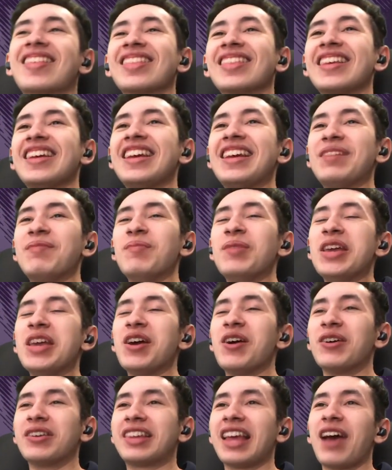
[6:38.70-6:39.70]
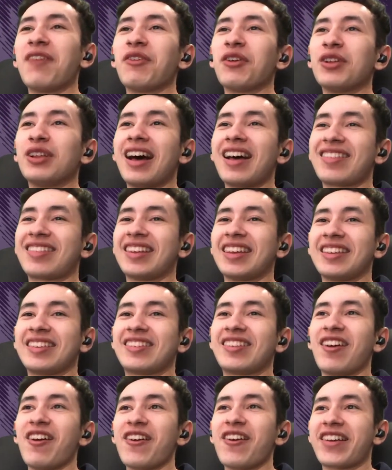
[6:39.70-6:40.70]
lead Mio into everlasting
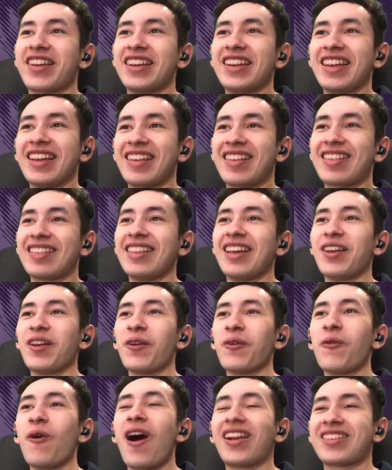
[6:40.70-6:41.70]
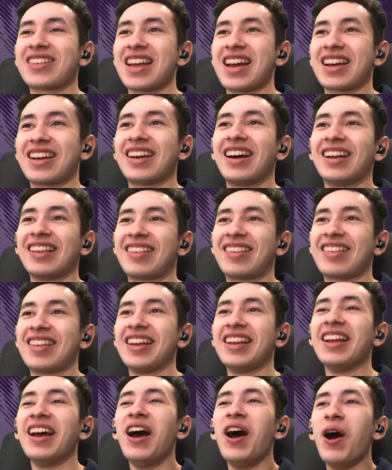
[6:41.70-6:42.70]
darkness. Let her watch that
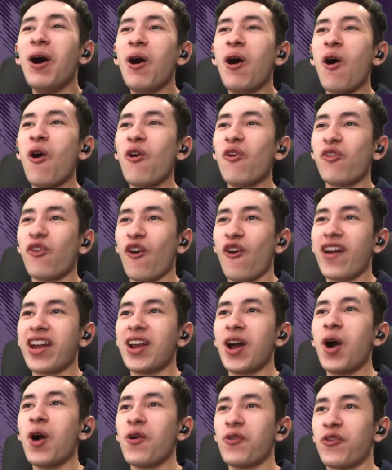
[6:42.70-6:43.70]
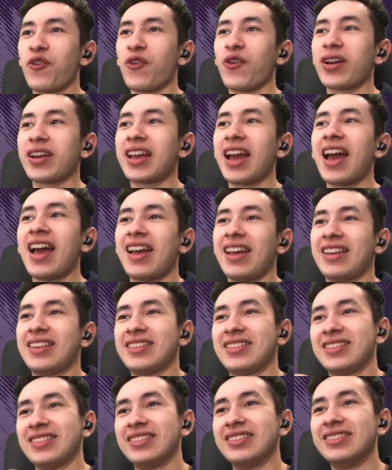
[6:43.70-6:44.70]
cutscene over and over
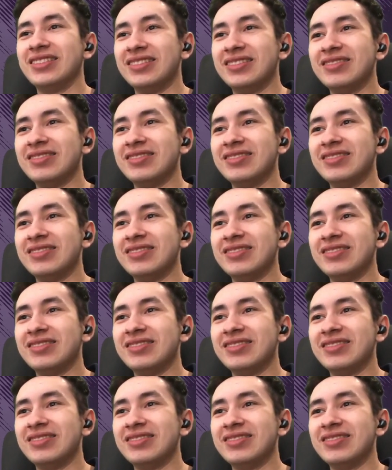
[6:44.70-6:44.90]
again.